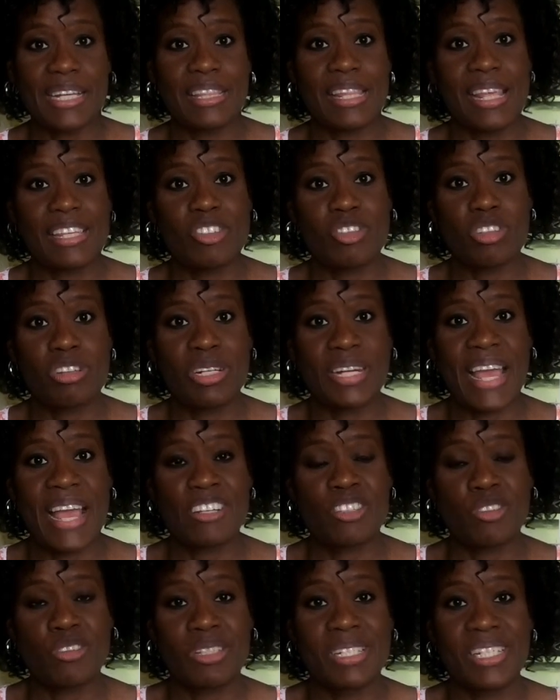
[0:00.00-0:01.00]
cholesterol
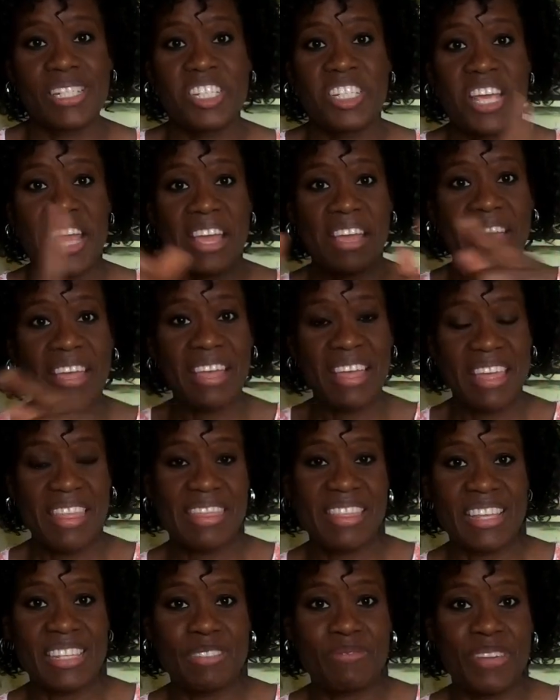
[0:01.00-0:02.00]
naturally, check
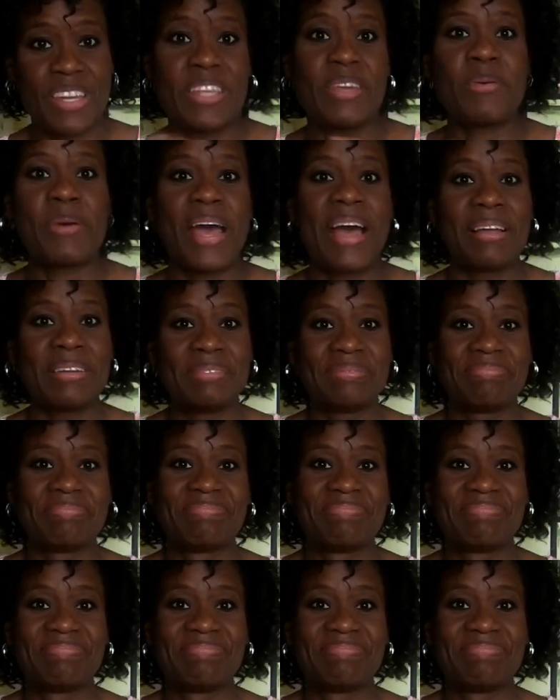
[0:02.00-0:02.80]
this video out.